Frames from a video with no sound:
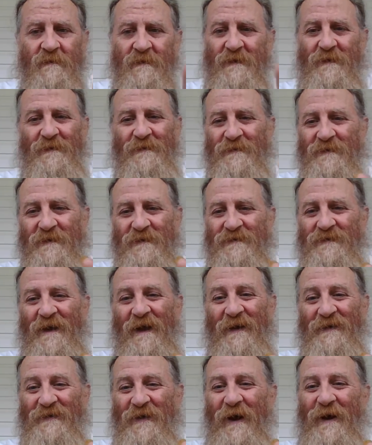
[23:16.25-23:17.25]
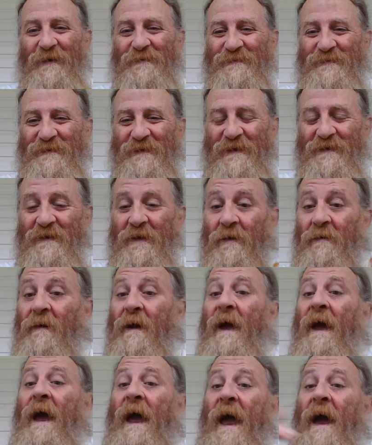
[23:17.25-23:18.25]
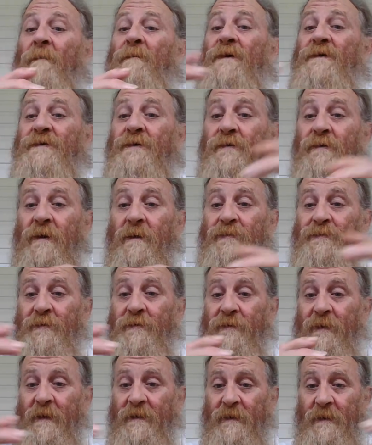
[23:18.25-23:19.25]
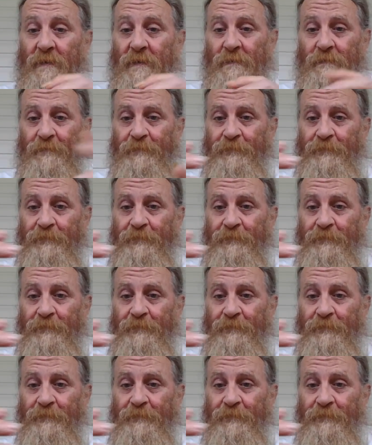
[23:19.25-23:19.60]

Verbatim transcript: because it's not doctrine they know, how much scripture they know.